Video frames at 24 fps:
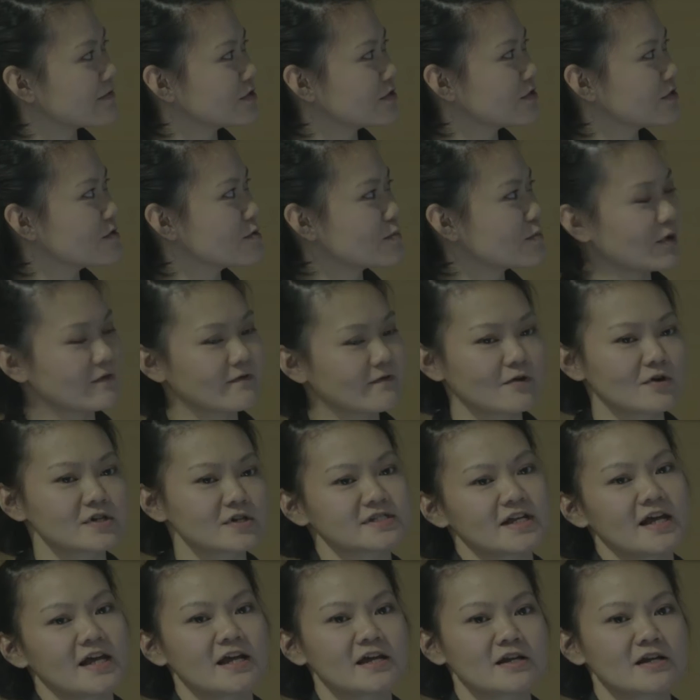do prefer
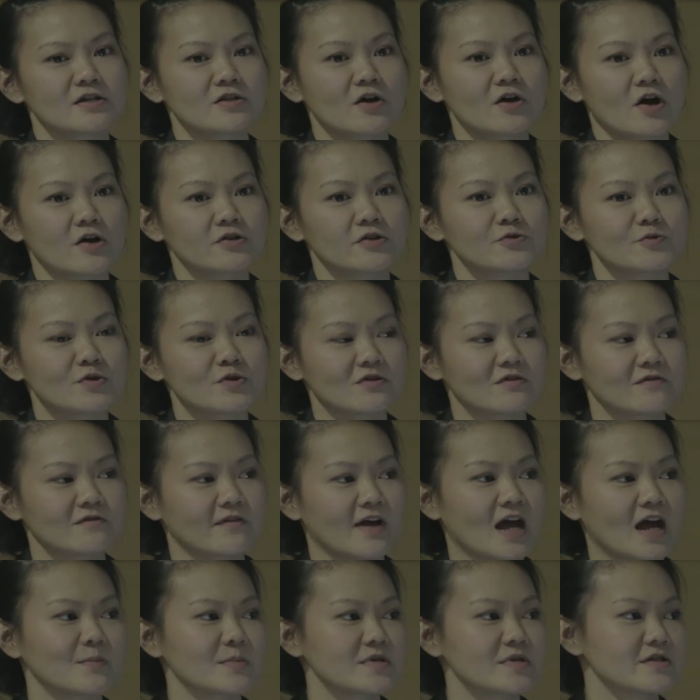staying in an Arduino
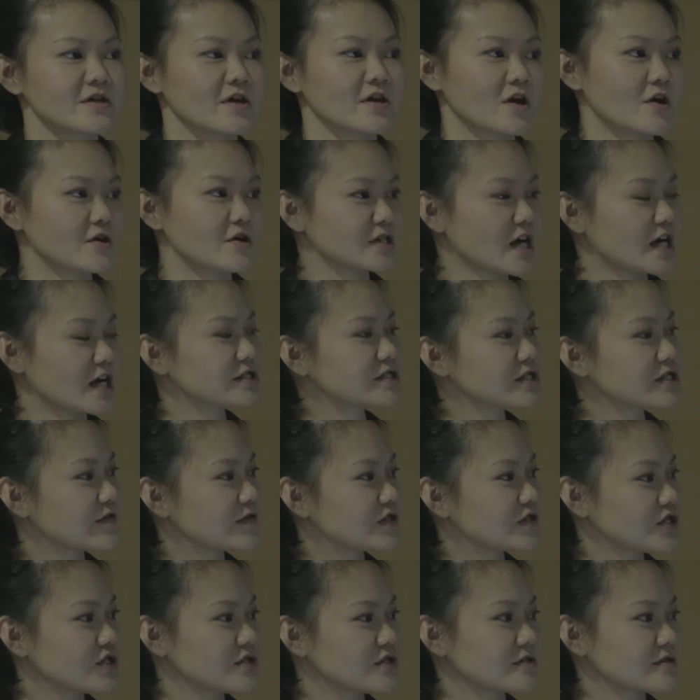family, there are tons of
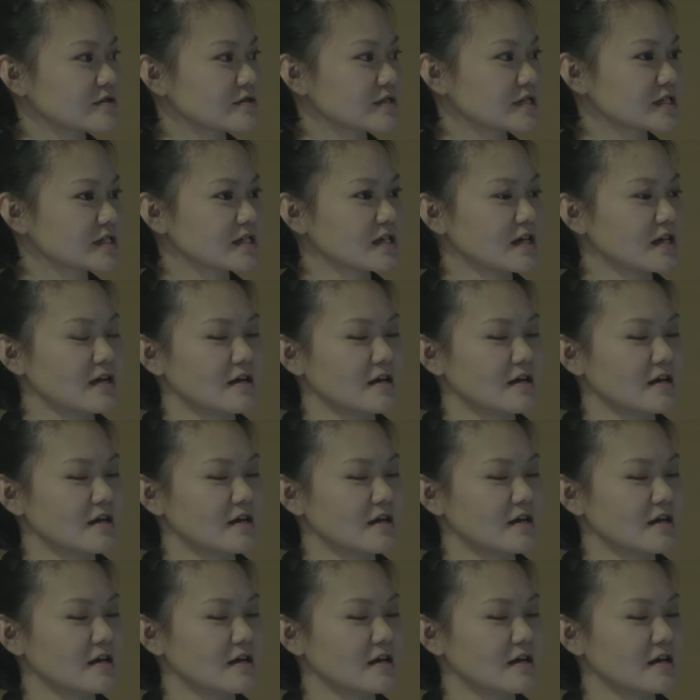shields